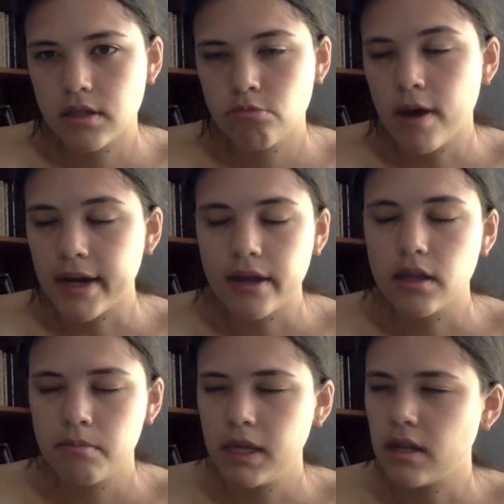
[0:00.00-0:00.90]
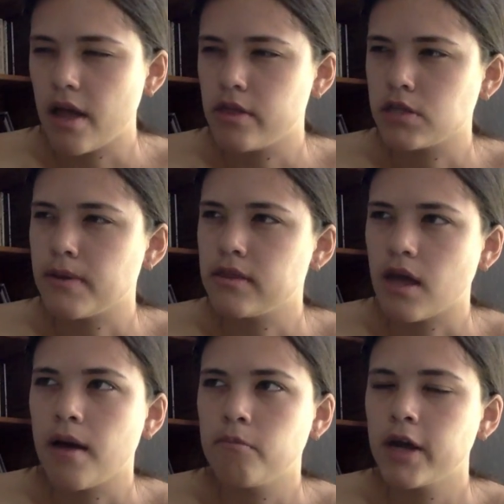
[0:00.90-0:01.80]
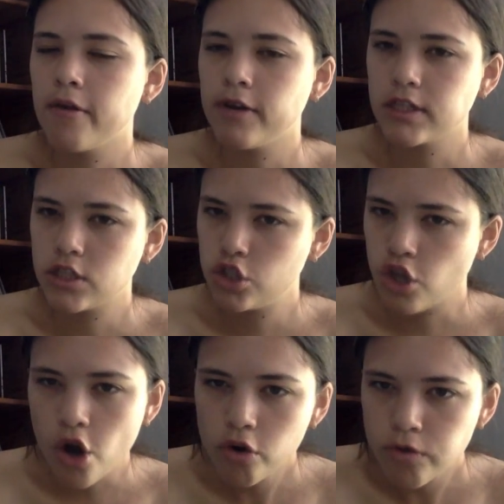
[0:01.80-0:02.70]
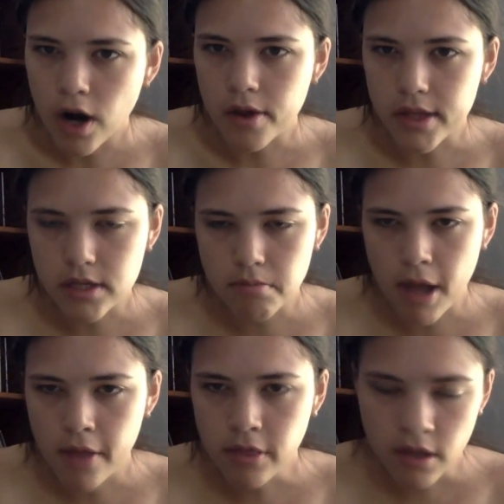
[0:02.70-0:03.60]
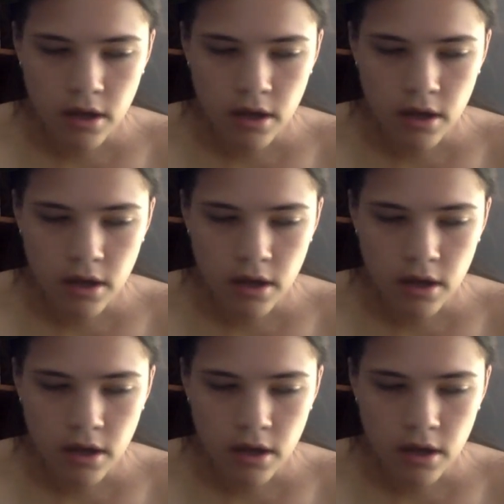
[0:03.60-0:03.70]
What I read so far this month.